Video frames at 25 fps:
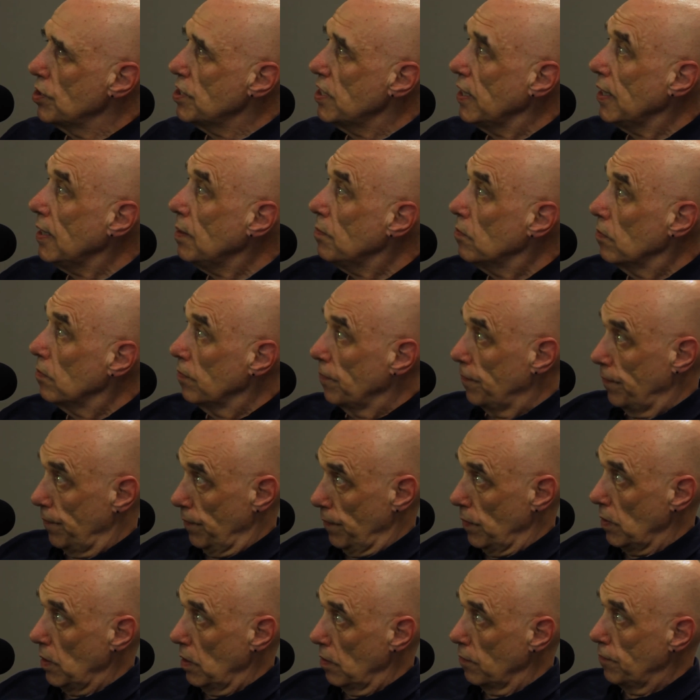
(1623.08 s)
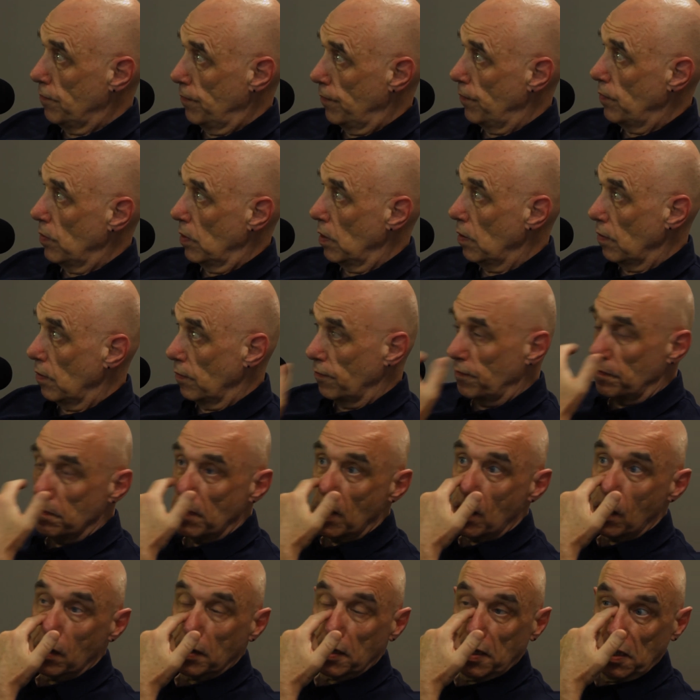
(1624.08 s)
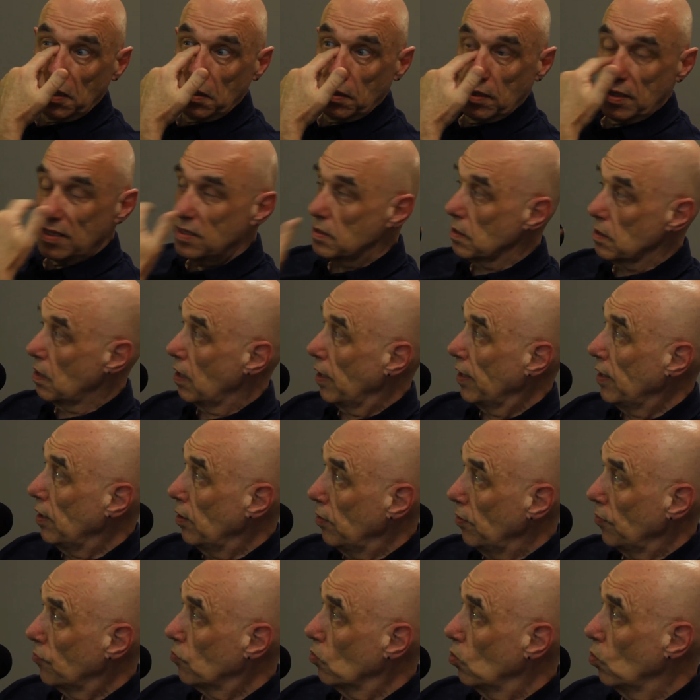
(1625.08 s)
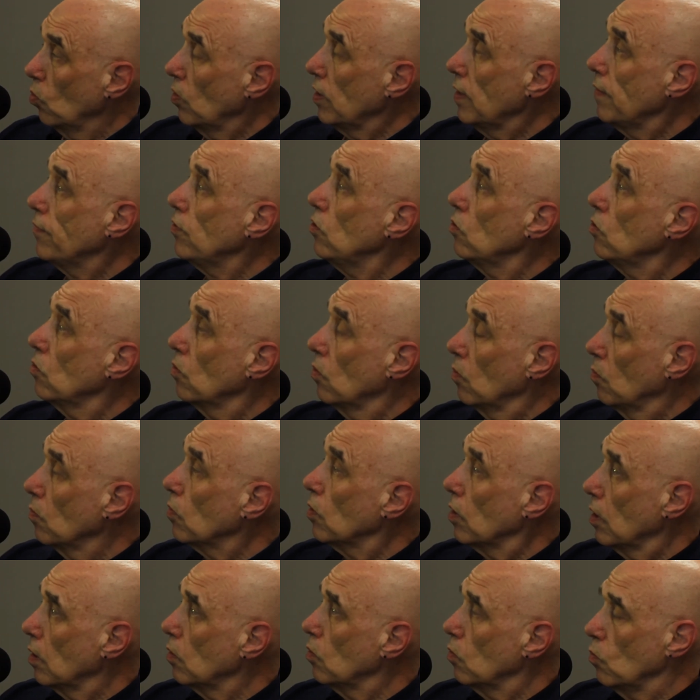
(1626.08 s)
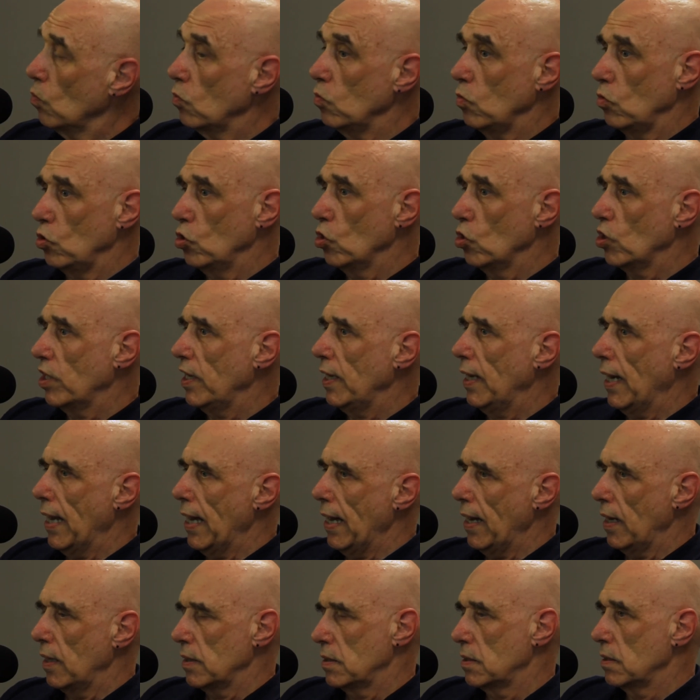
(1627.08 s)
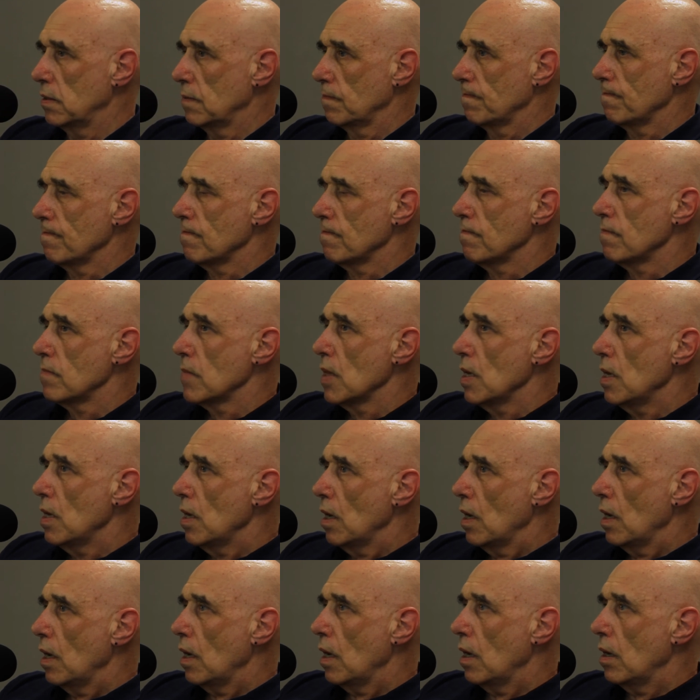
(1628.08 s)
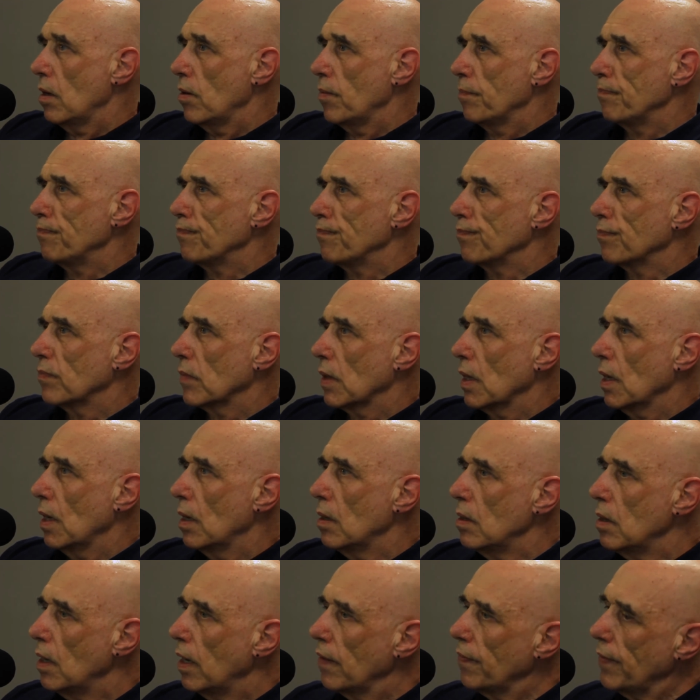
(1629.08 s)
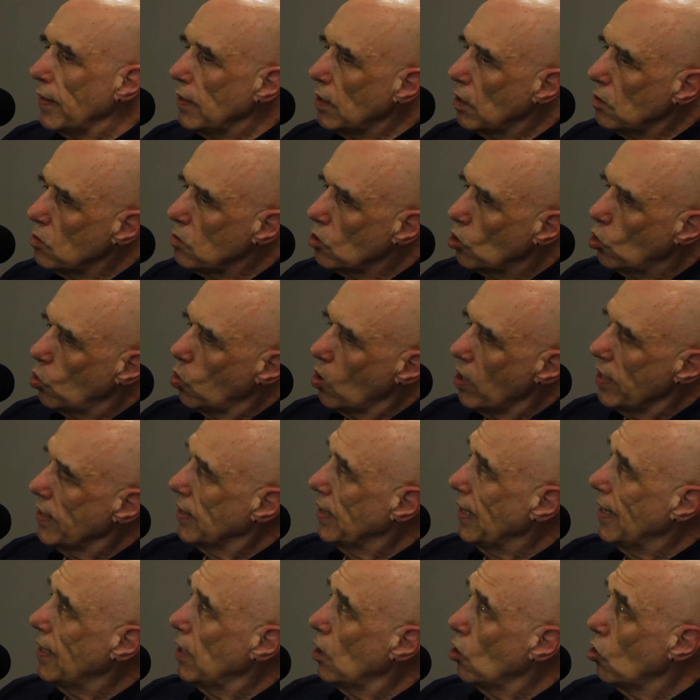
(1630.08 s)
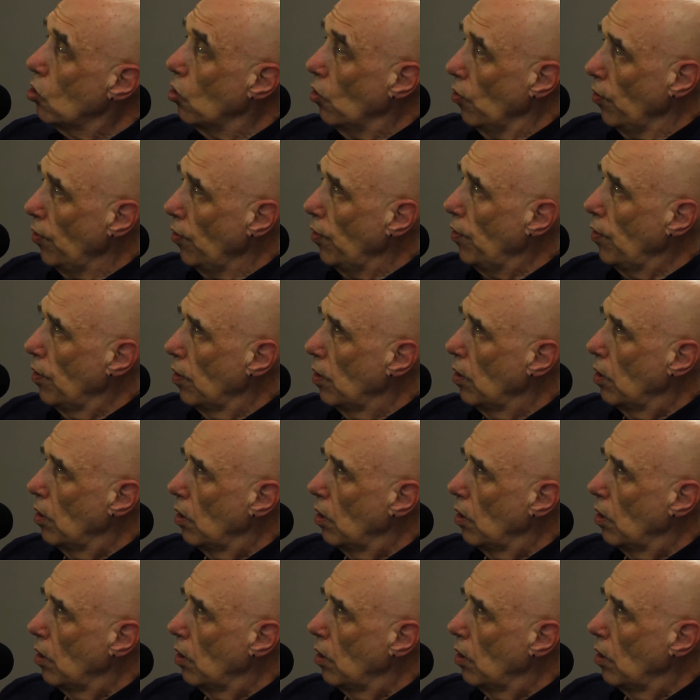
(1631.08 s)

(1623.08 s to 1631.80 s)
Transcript: a team of market designers or whatever you're looking at, and they don't quite get on...